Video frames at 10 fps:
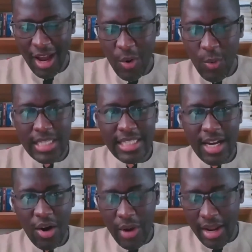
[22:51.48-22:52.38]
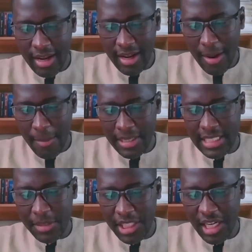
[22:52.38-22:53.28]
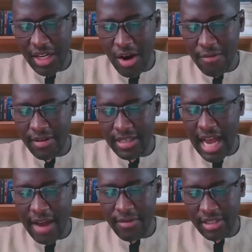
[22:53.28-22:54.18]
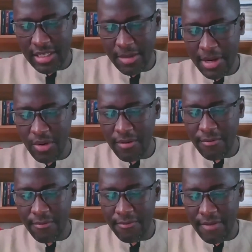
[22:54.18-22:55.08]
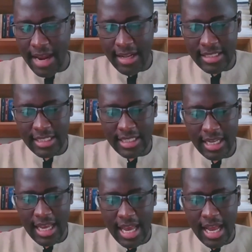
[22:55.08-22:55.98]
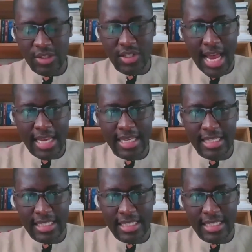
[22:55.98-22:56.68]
With the growing perception of a diverse between finance and society's